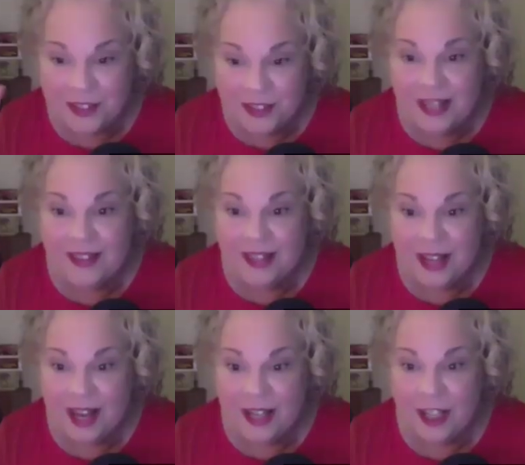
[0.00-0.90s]
thing that
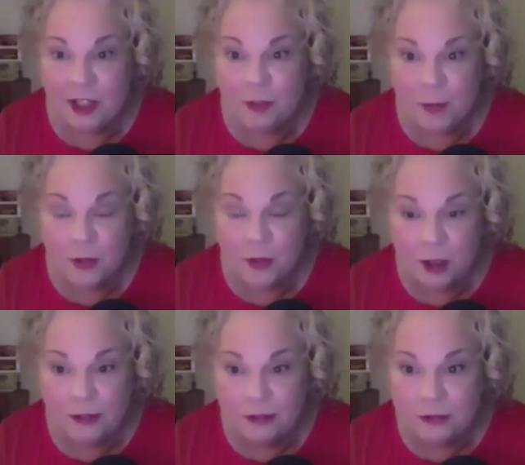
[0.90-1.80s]
I hear most
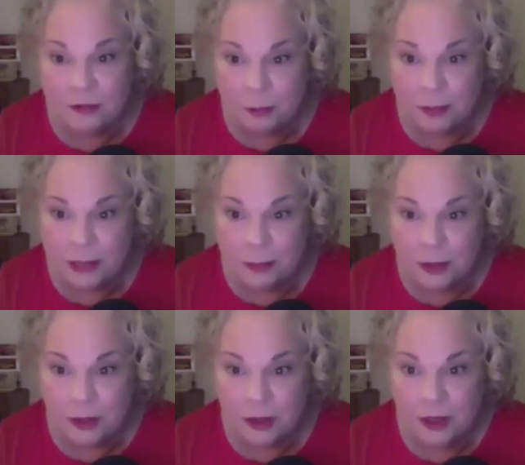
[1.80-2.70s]
often from people.
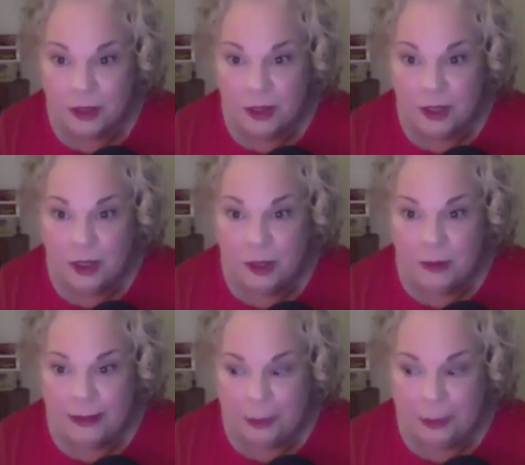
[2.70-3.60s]

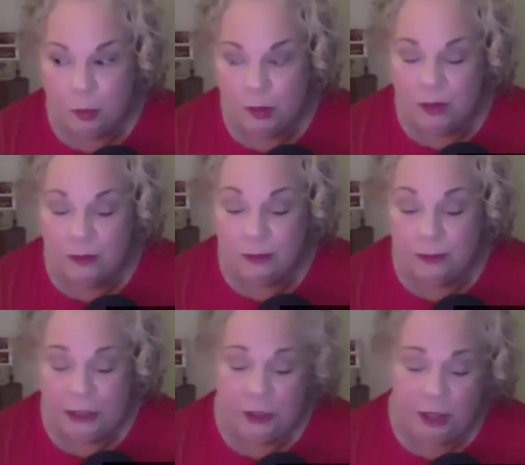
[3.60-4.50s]
Well, we
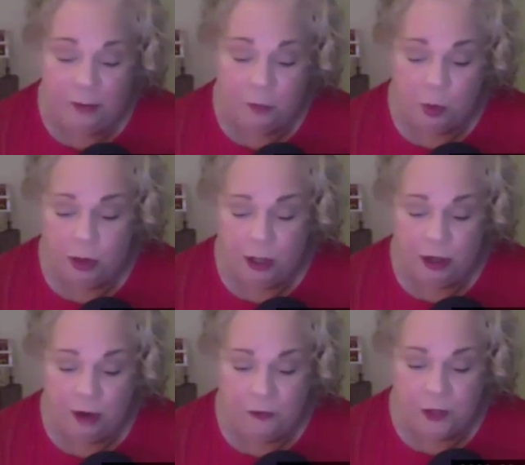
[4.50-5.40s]
need to have more hard
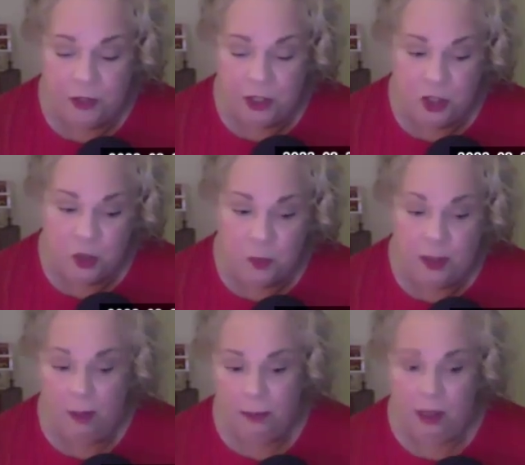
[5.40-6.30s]
conversations, but
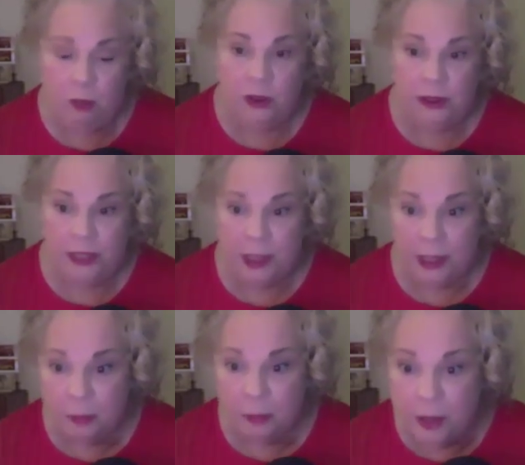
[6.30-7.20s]
I'm not willing to get
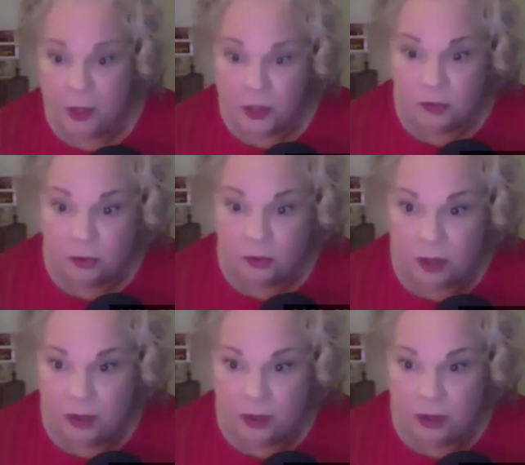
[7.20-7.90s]
punished for it.